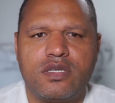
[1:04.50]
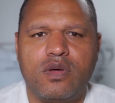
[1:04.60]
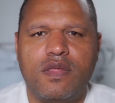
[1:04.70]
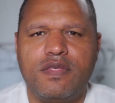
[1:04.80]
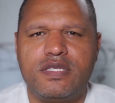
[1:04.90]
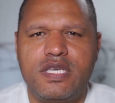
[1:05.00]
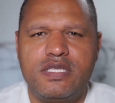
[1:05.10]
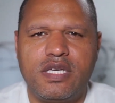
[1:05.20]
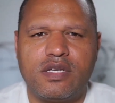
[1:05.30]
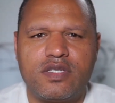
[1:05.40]
So the
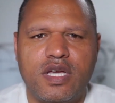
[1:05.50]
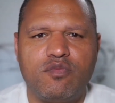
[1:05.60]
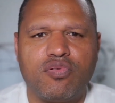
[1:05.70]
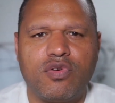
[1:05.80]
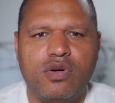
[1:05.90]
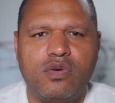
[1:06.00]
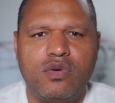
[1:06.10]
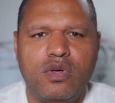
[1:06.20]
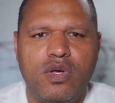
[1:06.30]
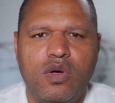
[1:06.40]
TCL 10 Pro